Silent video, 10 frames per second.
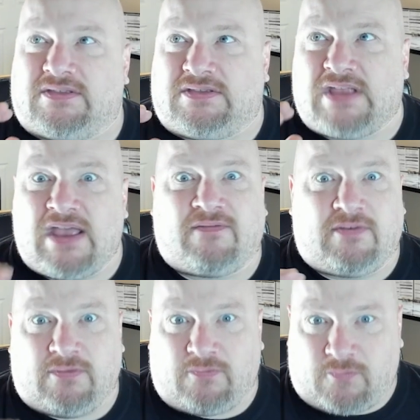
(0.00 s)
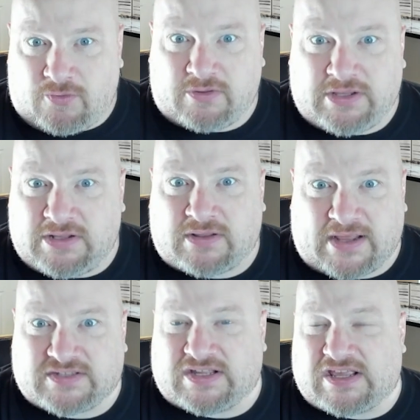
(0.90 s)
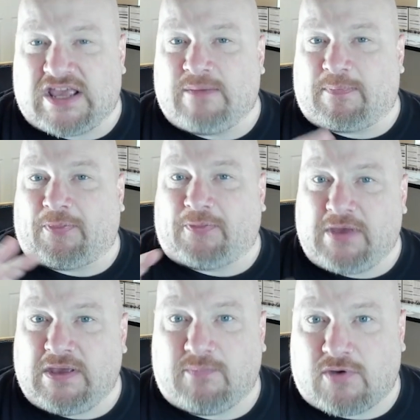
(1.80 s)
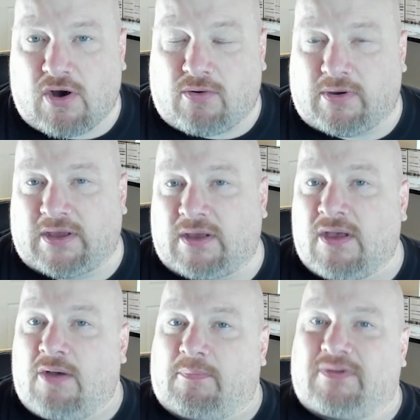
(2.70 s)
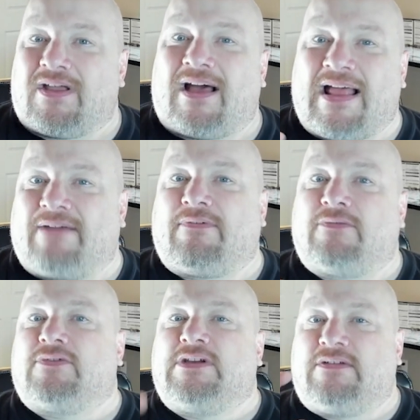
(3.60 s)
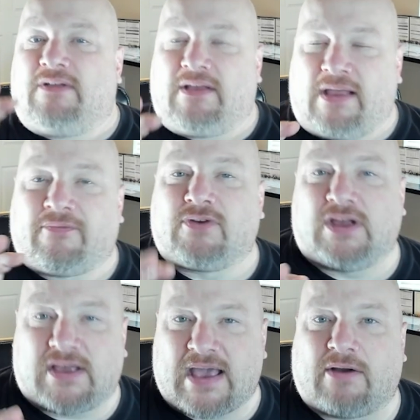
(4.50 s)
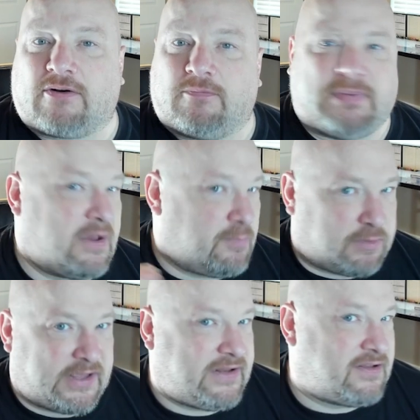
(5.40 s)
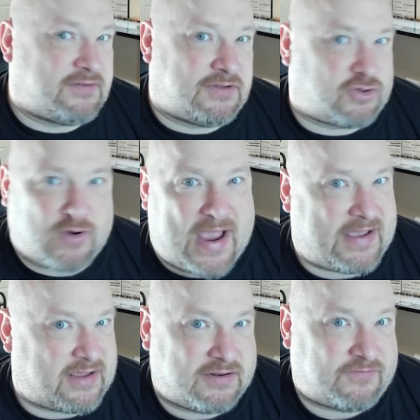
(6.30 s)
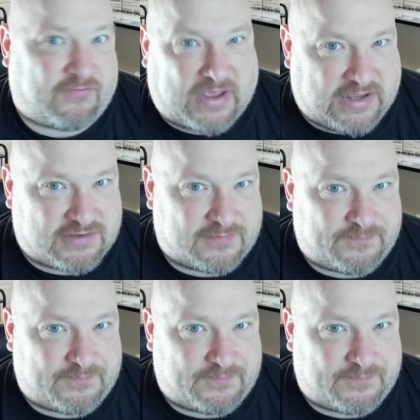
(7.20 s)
David really likes to keep a theme going, but not have every encounter be a blatant dragon fight.